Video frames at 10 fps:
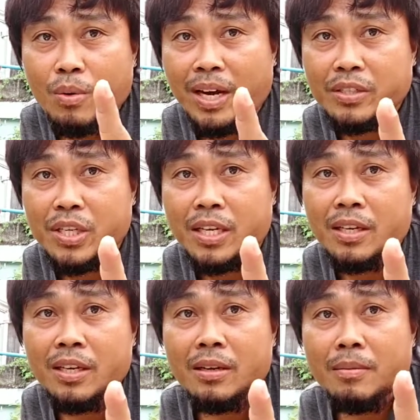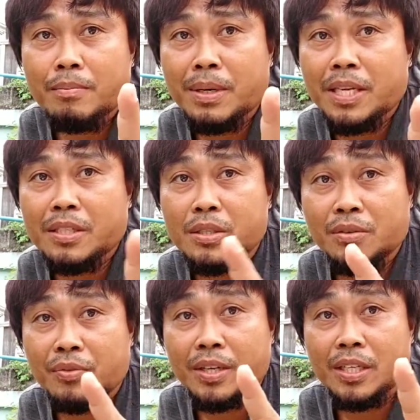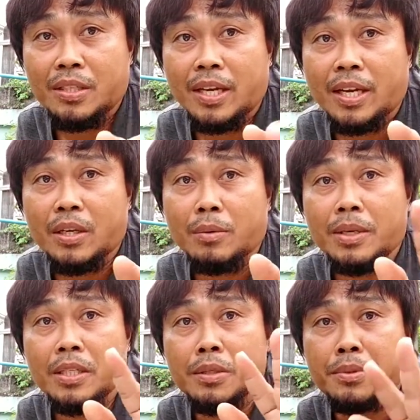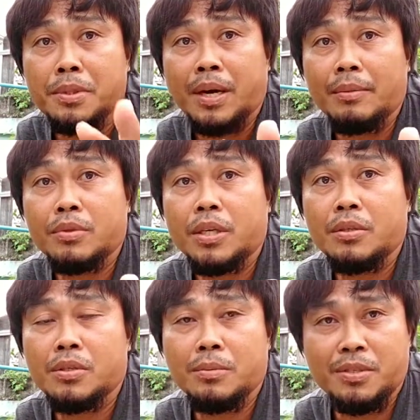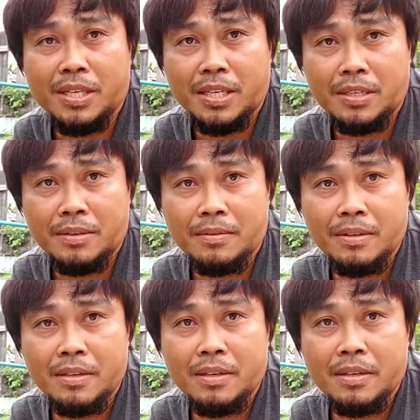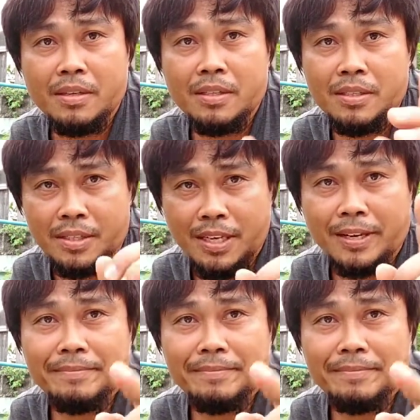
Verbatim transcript: watching. Please don't forget to like, comment, and subscribe to our YouTube channel. See